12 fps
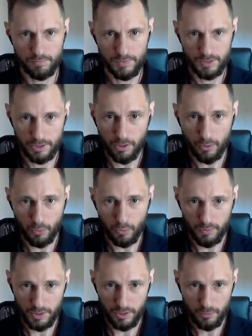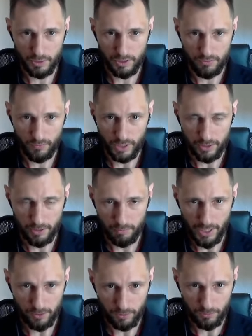So here we define the
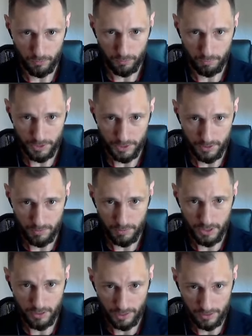macro for pleased meet. I